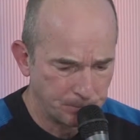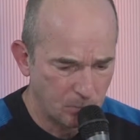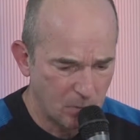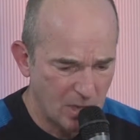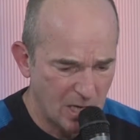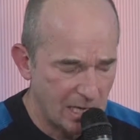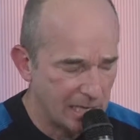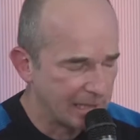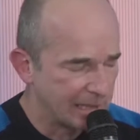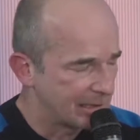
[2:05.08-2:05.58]

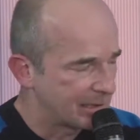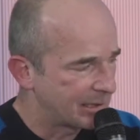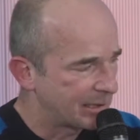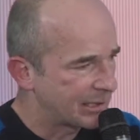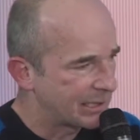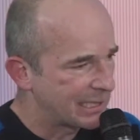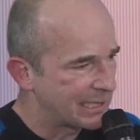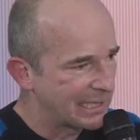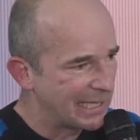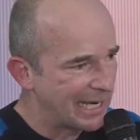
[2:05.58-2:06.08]
like a
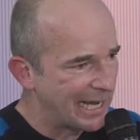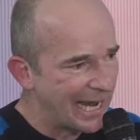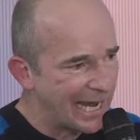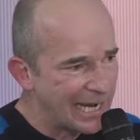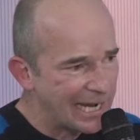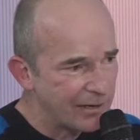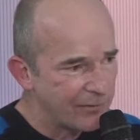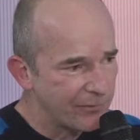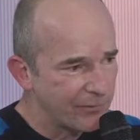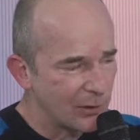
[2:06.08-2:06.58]

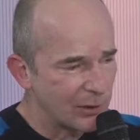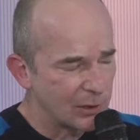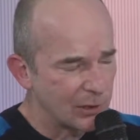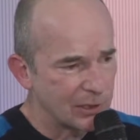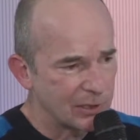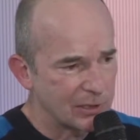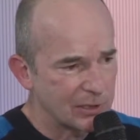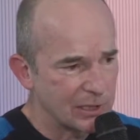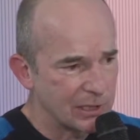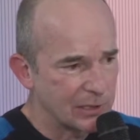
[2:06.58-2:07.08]
slave
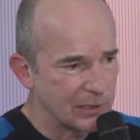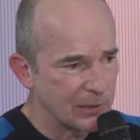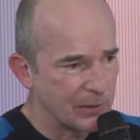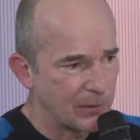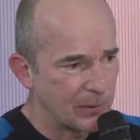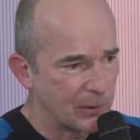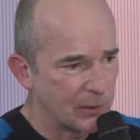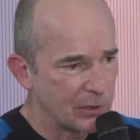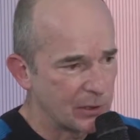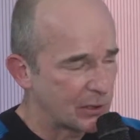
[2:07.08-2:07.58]
or a